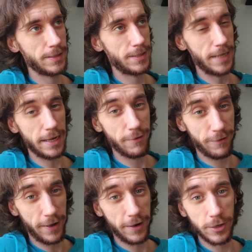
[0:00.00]
state of
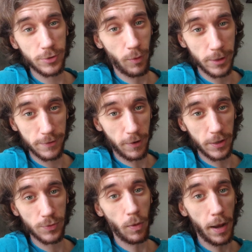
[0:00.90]
affairs as
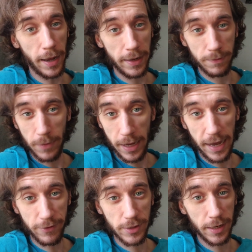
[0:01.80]
far as why I
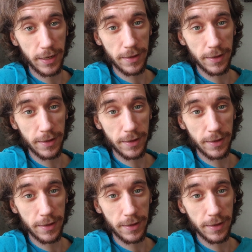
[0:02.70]
haven't done